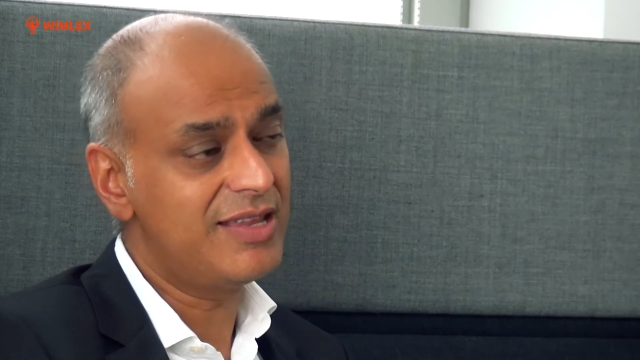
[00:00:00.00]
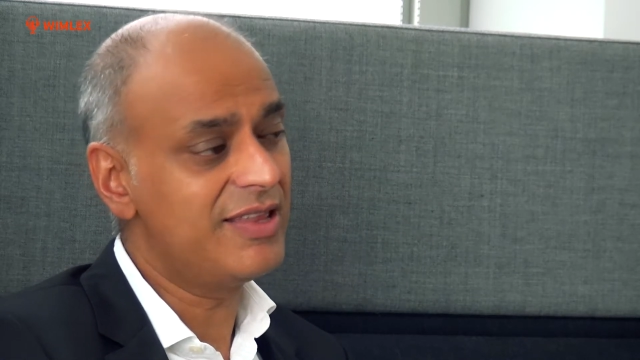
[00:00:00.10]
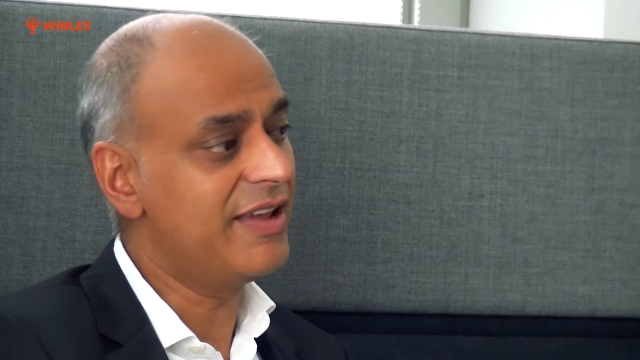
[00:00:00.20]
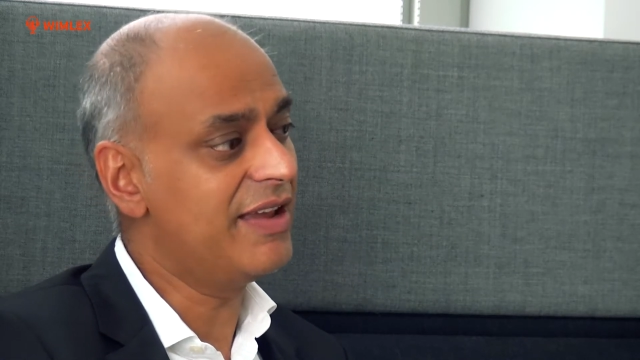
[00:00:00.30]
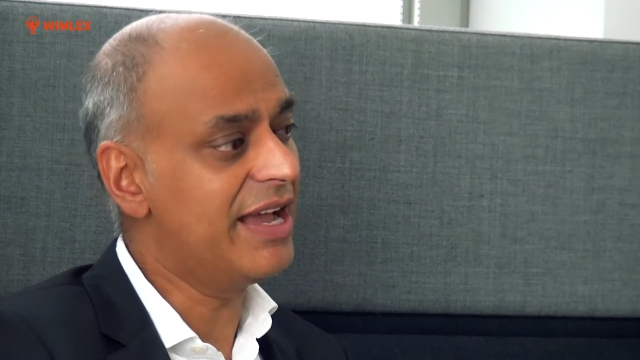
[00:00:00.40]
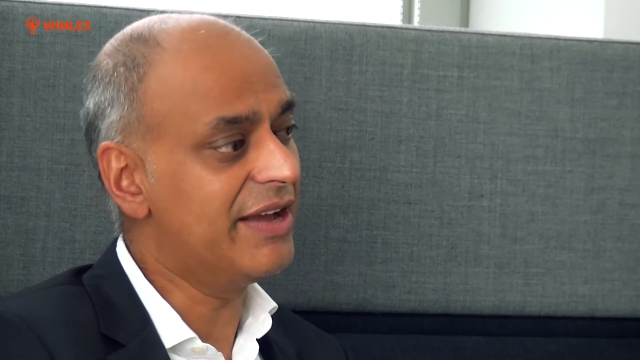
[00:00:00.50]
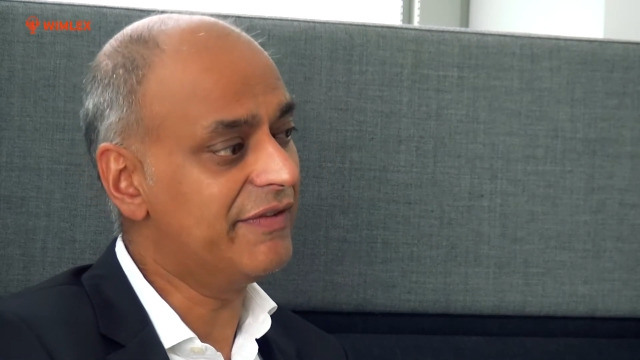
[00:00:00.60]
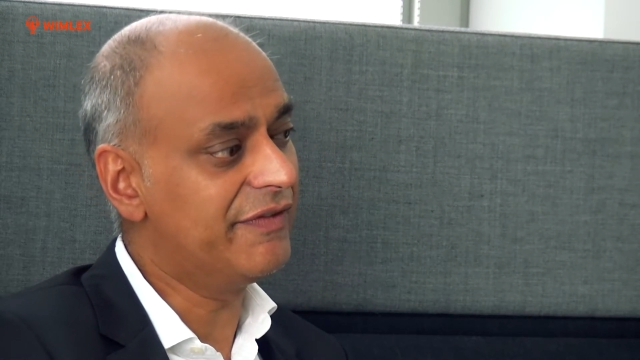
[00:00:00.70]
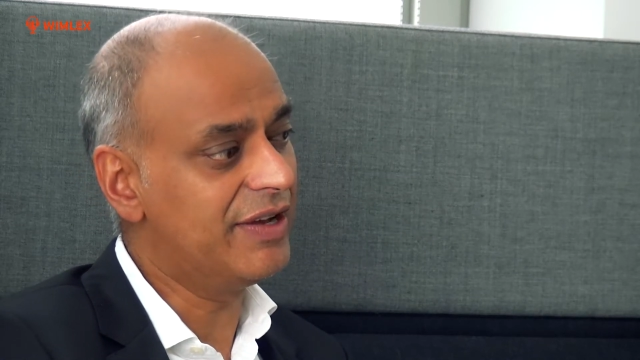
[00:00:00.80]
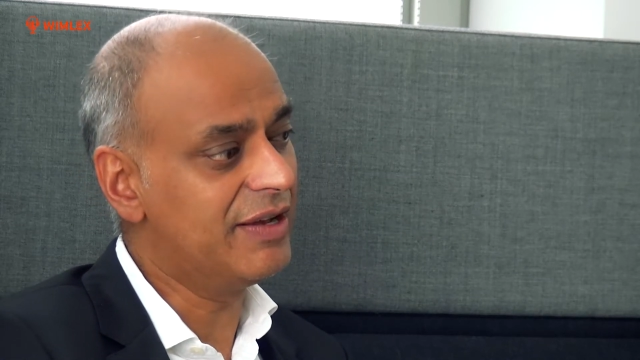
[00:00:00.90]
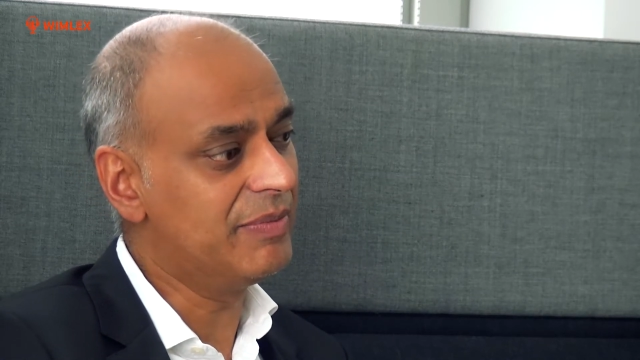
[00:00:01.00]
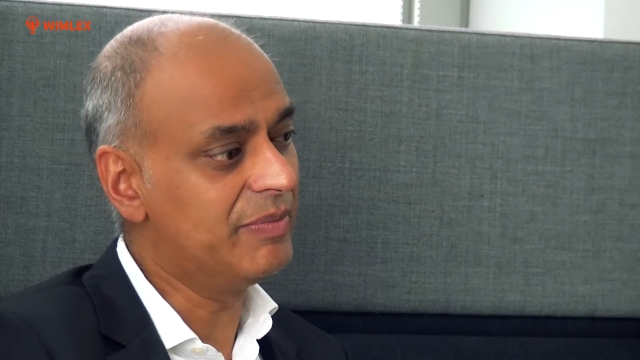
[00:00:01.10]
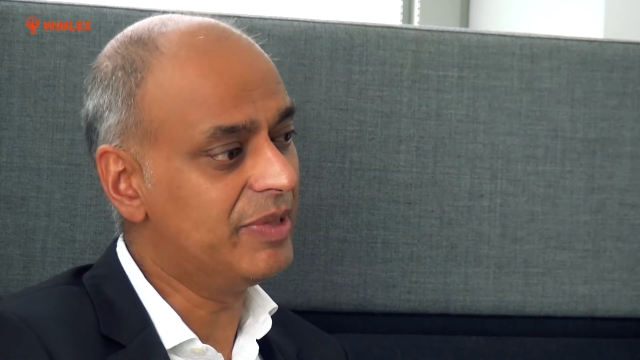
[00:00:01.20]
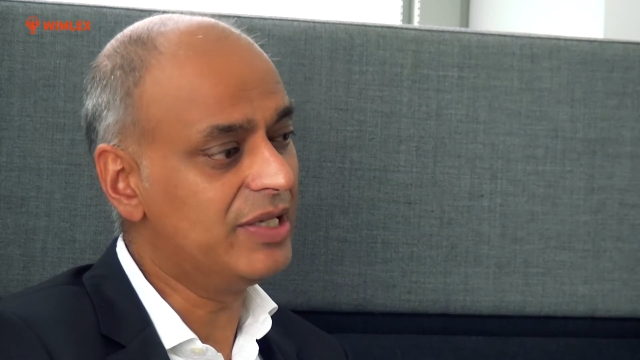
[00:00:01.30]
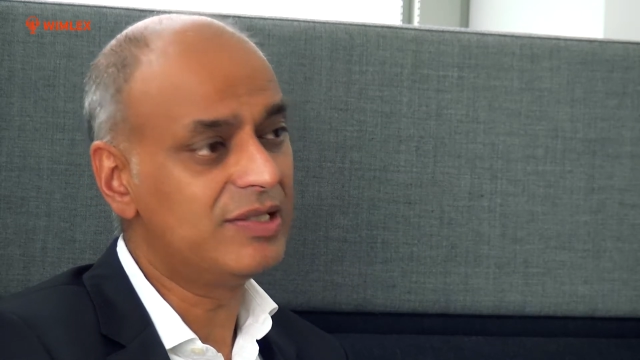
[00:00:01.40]
They have
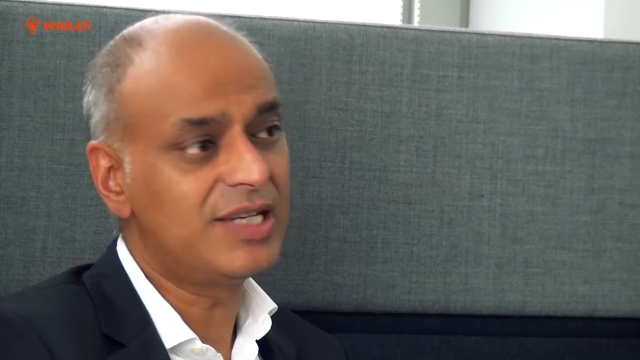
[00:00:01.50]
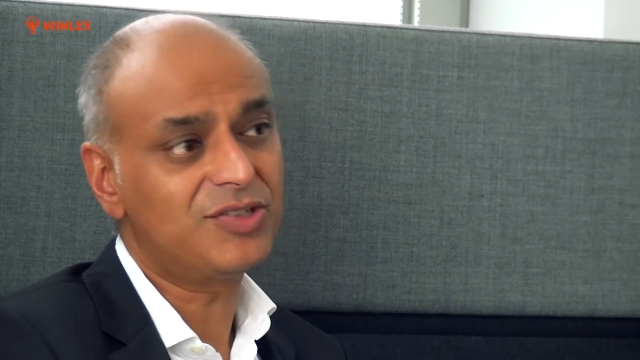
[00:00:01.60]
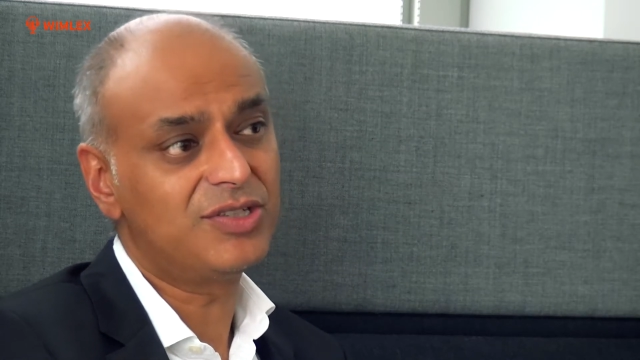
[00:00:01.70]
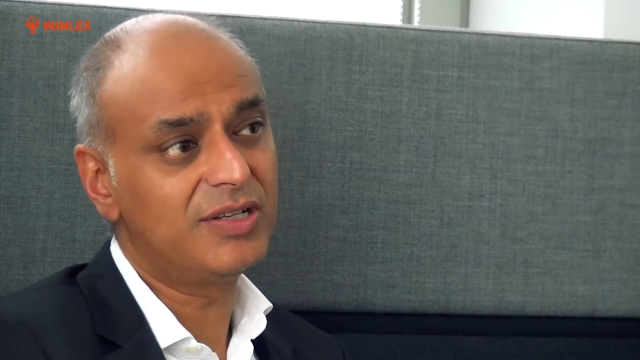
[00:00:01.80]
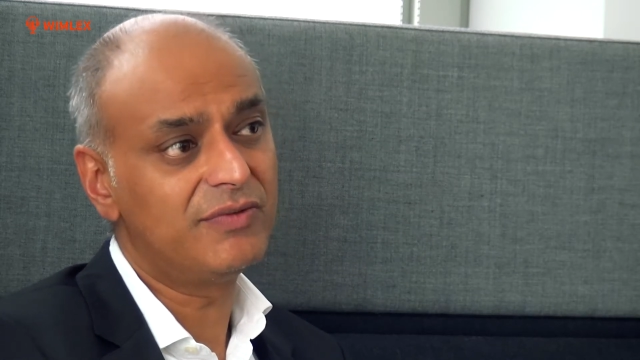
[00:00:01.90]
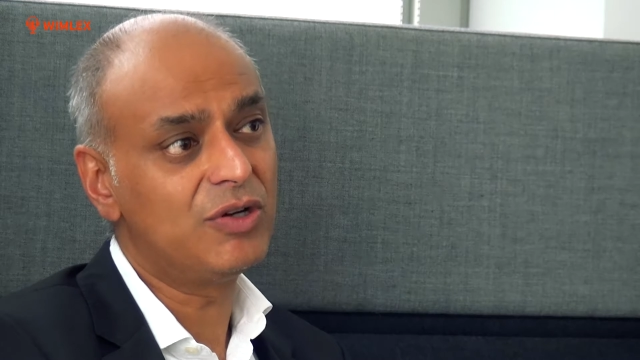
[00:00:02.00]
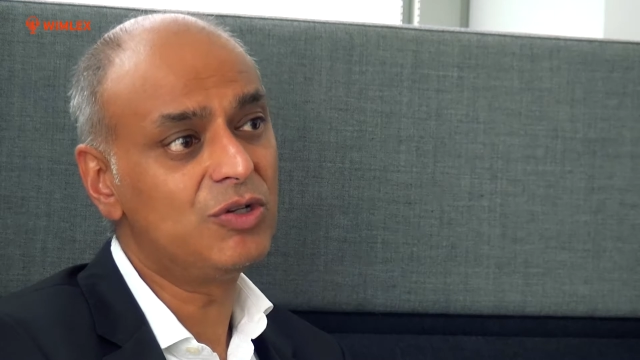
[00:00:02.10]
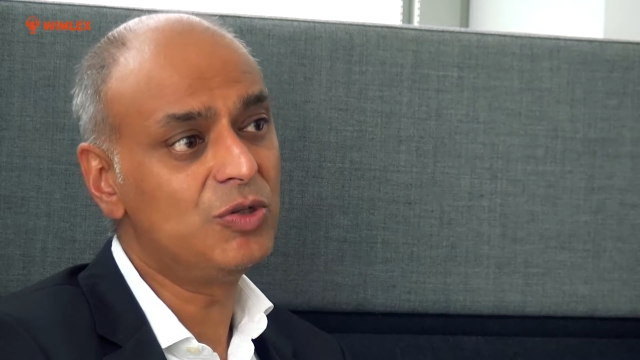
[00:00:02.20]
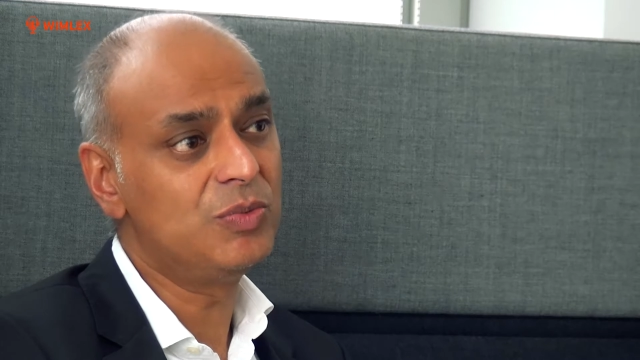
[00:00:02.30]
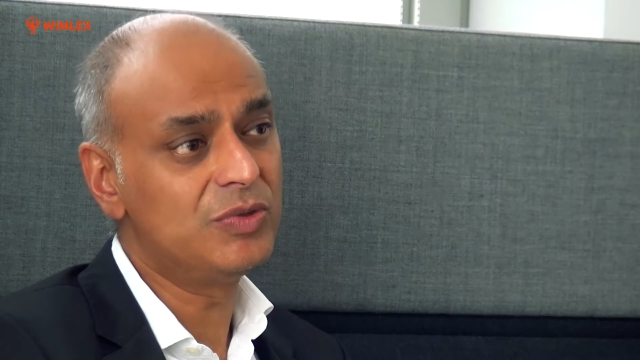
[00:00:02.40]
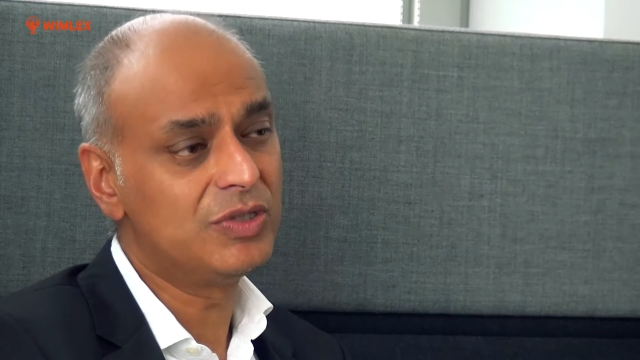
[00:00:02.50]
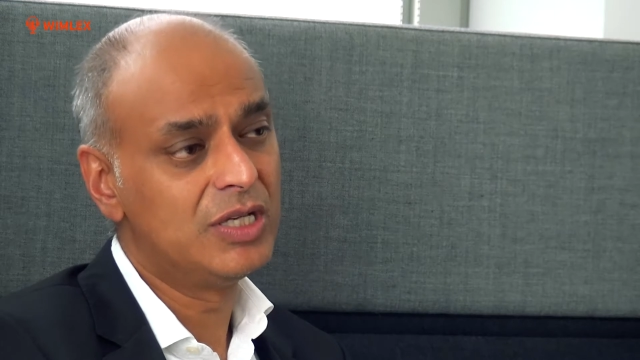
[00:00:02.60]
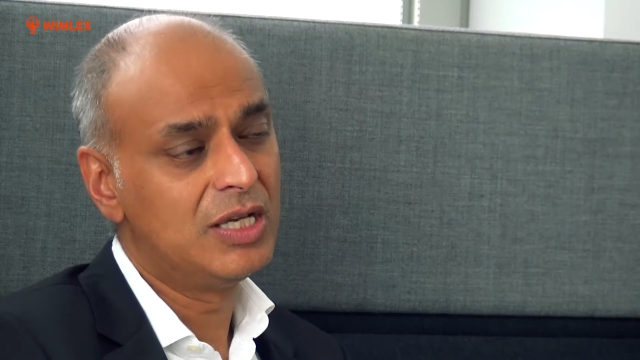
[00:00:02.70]
been testing volumes